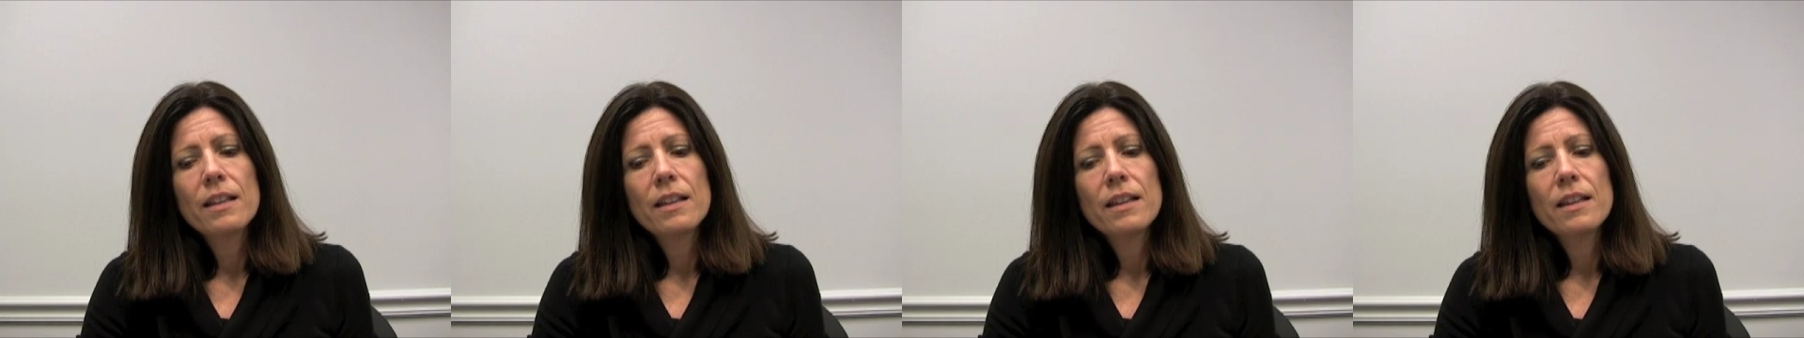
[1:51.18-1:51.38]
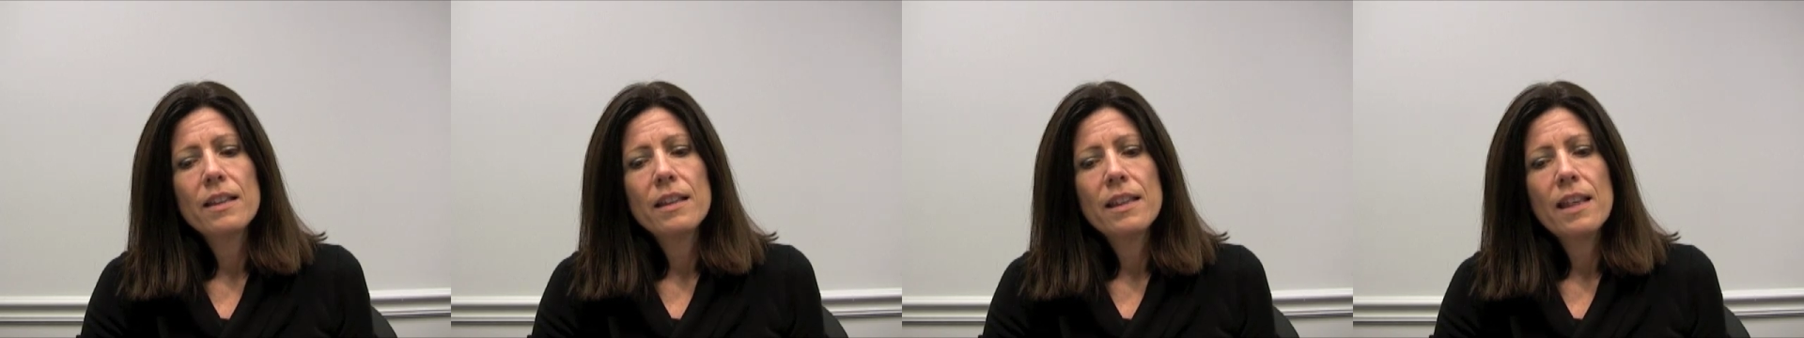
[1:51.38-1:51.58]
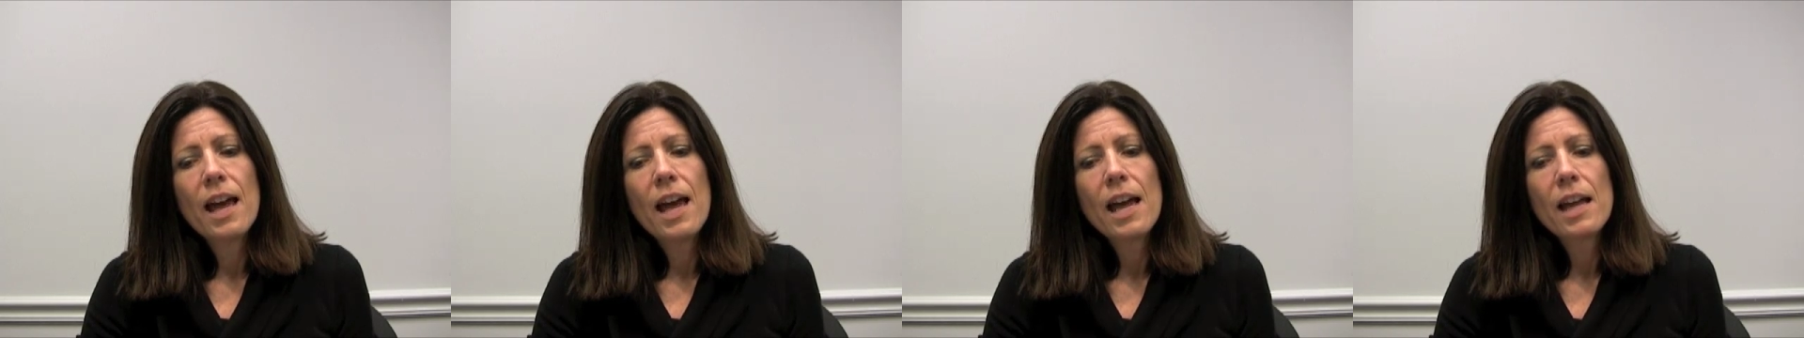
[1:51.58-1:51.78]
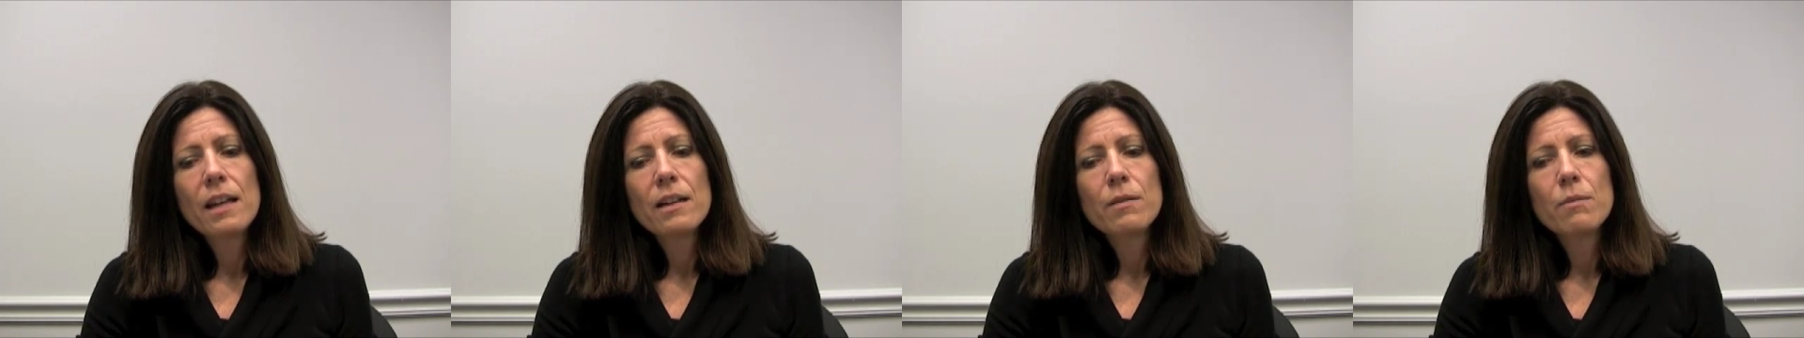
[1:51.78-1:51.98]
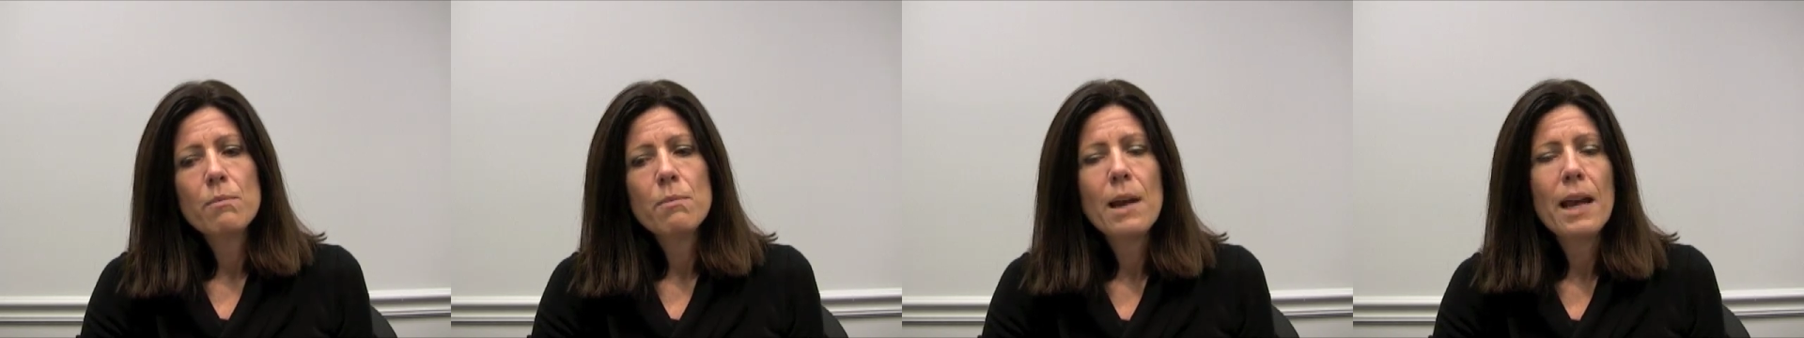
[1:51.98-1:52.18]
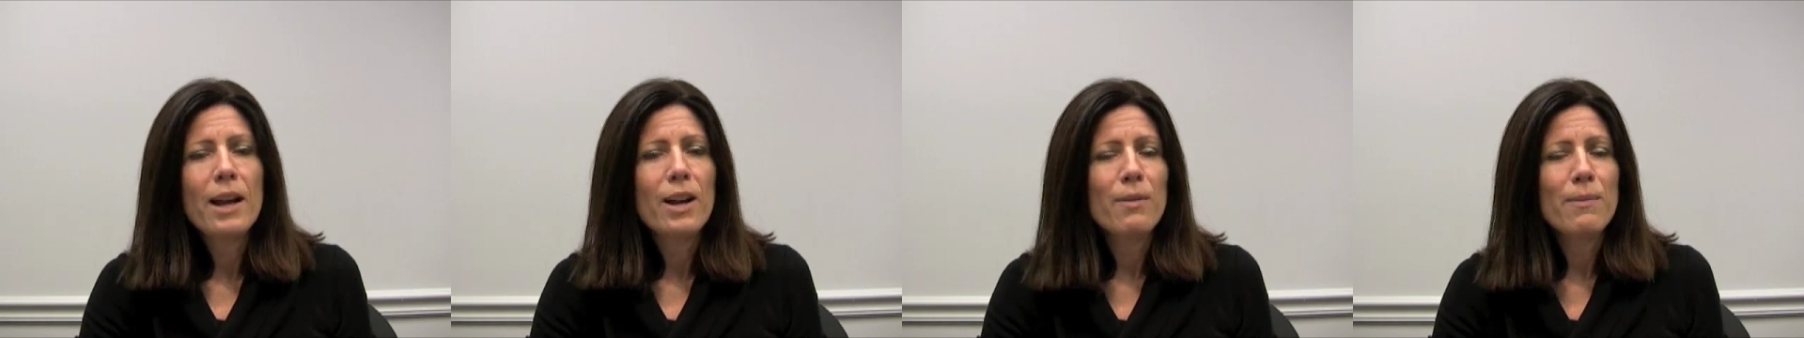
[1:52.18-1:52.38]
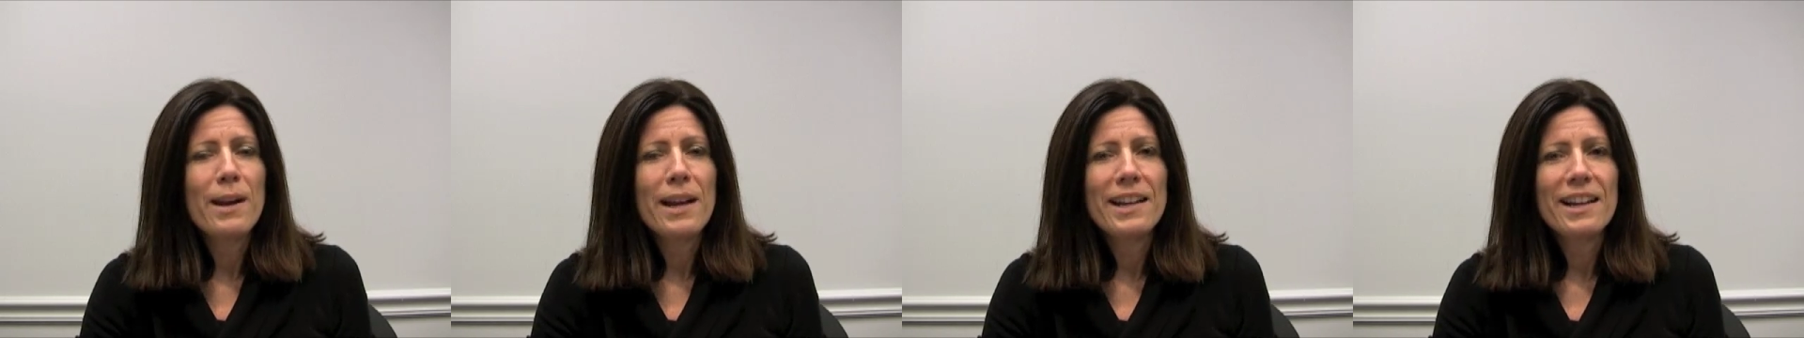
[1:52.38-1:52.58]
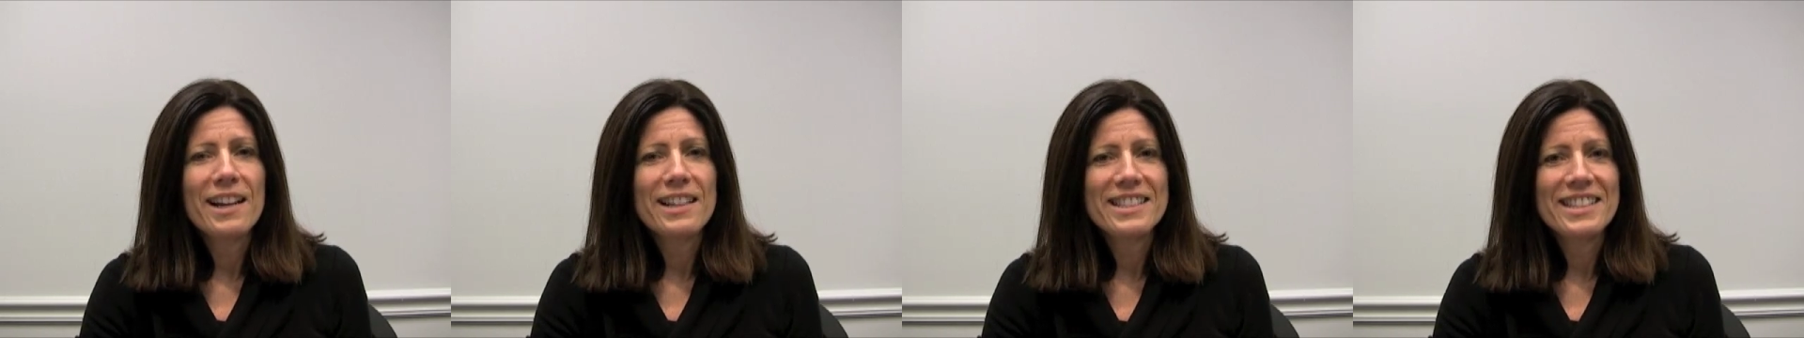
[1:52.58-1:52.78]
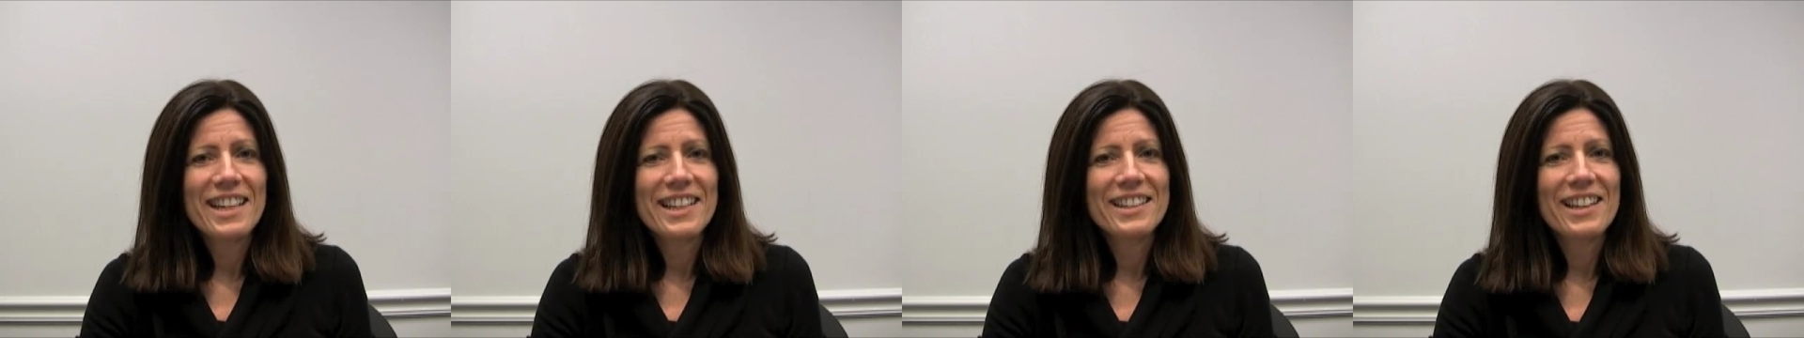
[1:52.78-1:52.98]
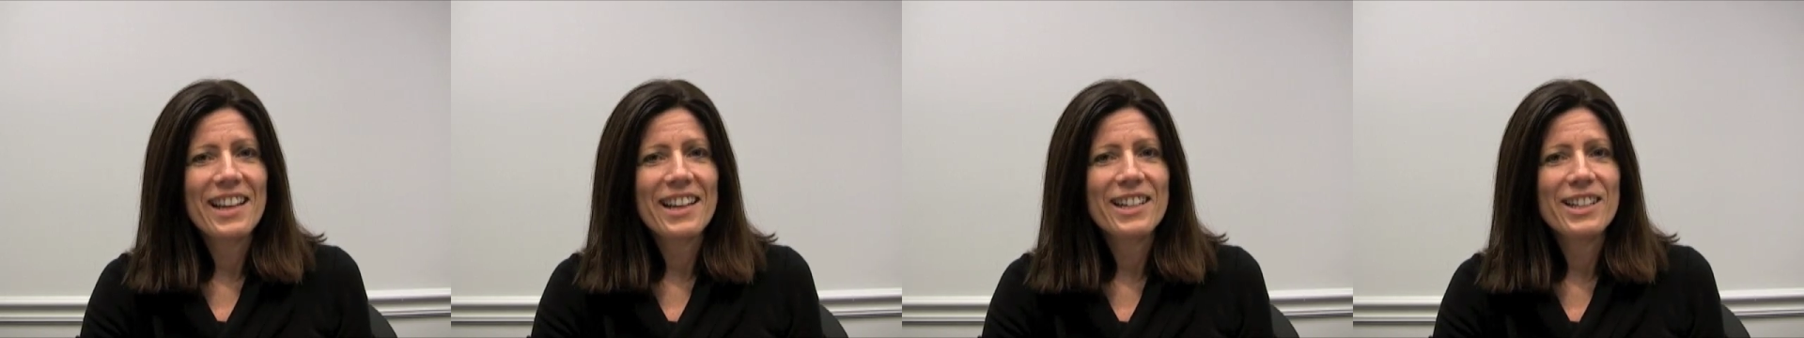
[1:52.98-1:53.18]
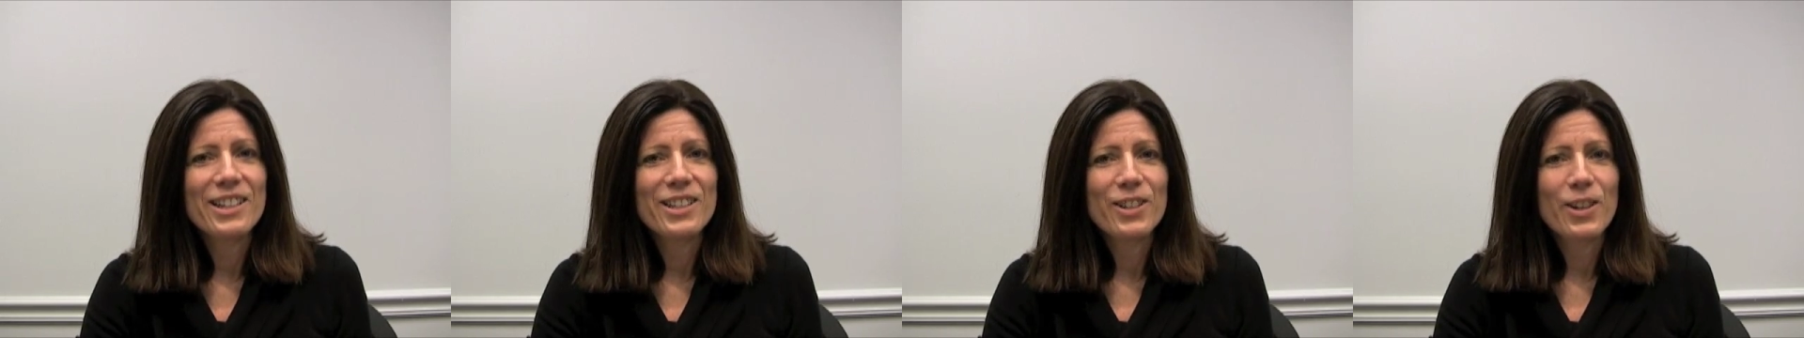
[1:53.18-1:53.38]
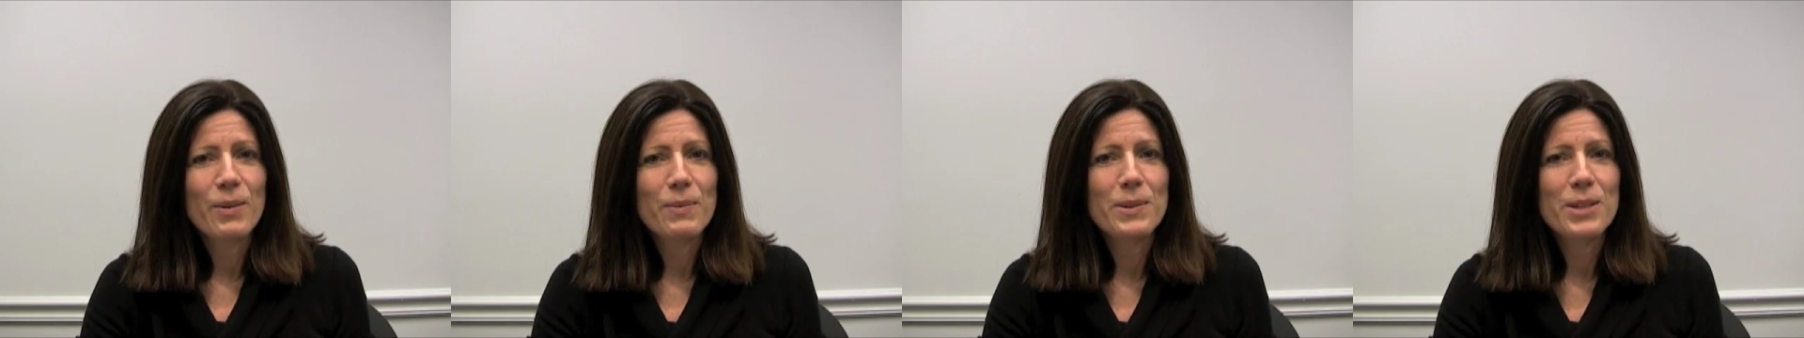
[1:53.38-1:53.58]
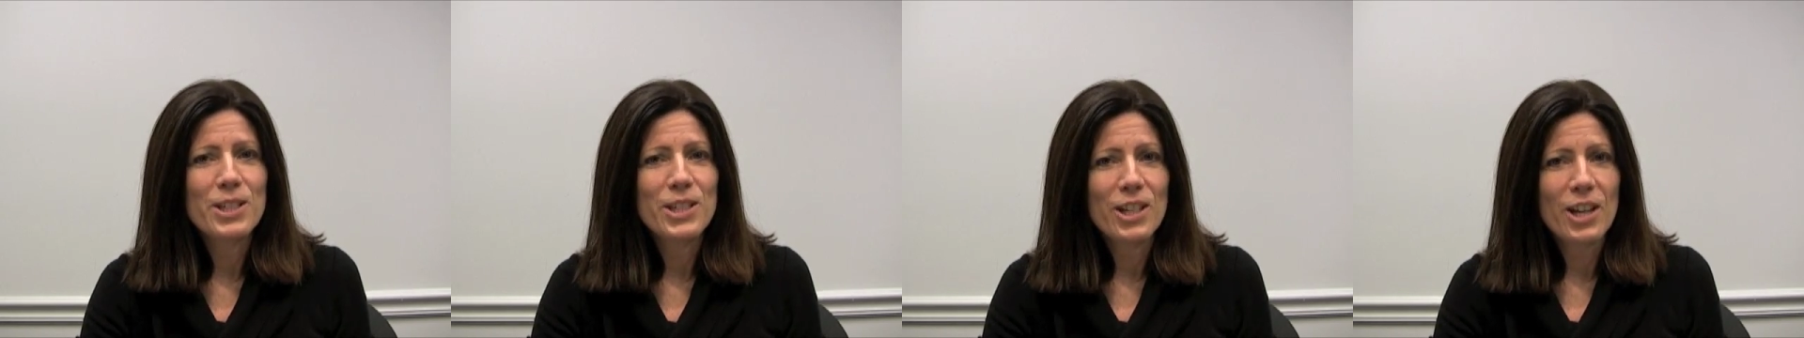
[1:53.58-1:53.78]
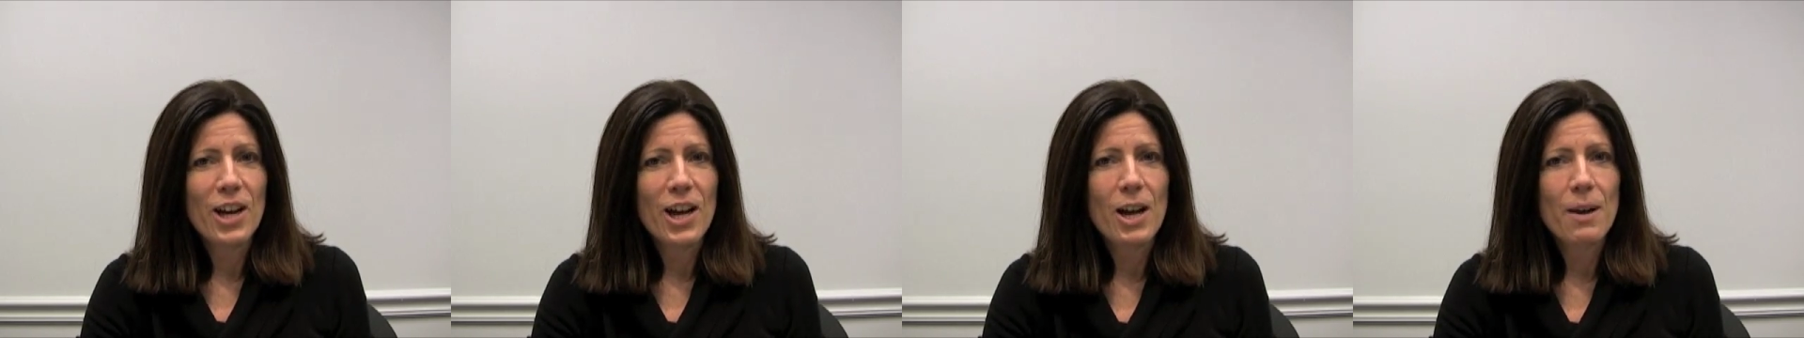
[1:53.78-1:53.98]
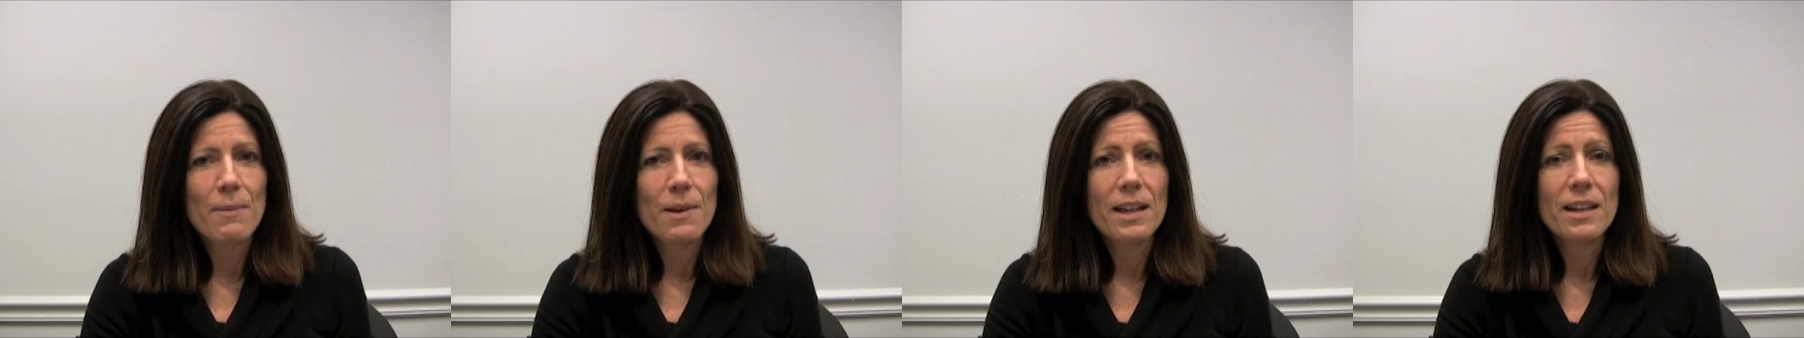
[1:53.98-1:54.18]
That may or may not sound like an enormous job,